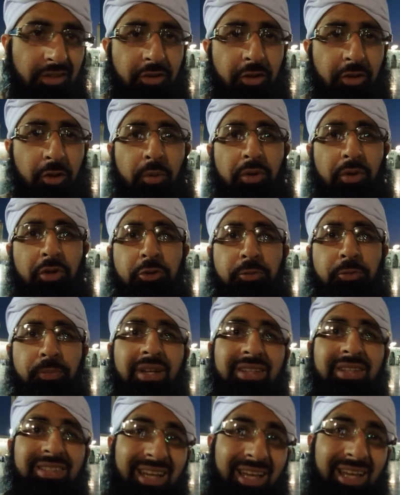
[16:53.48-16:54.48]
You know, when you
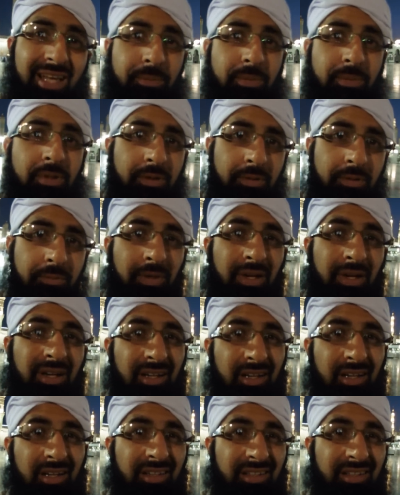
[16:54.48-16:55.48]
spend time in
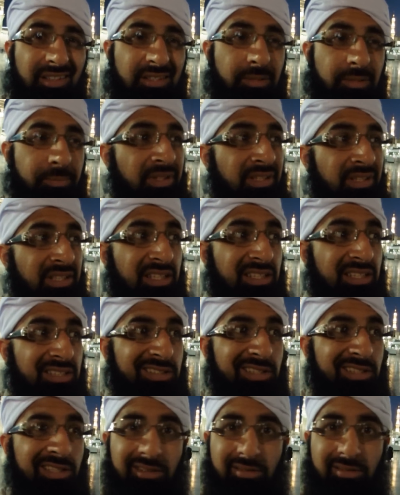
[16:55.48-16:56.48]
Makkah, it's a bit
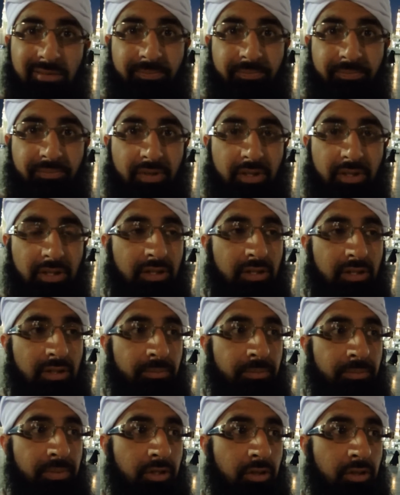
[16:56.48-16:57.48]
easier
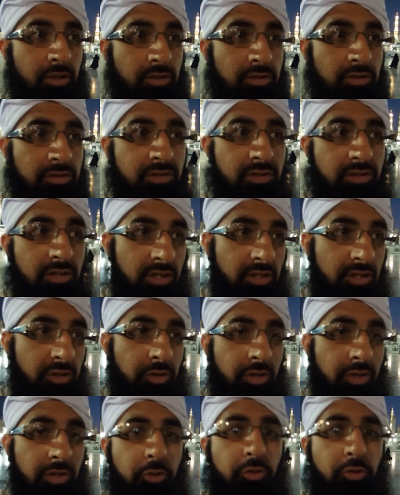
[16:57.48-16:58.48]
because
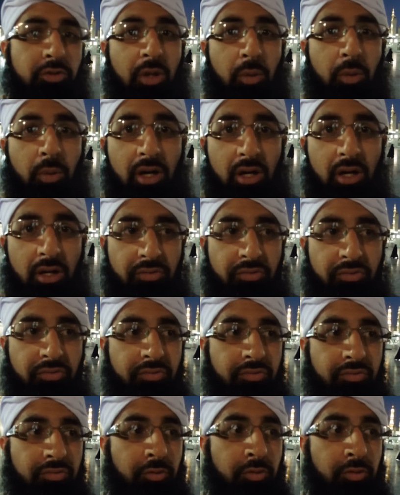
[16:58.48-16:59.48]
you can do tawaf,
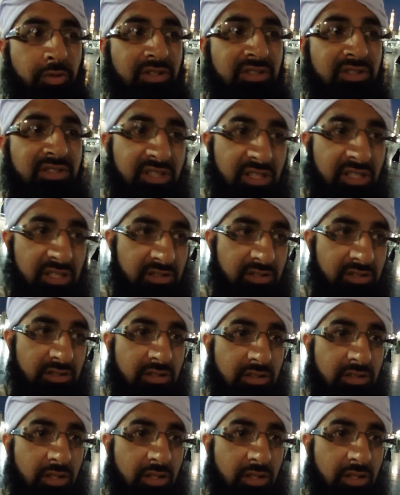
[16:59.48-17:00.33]
you can sit